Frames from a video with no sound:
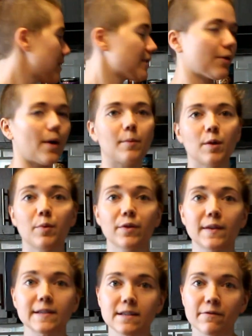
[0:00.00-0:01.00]
So I'm going to
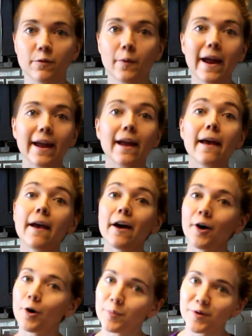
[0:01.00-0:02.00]
put this stuff away.
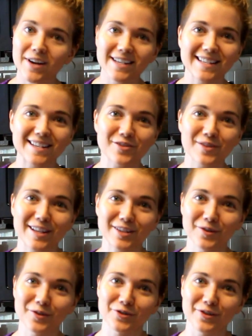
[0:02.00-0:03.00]
Hope you guys enjoy
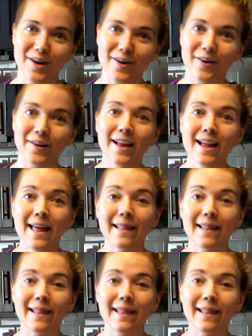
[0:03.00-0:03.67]
this grocery haul.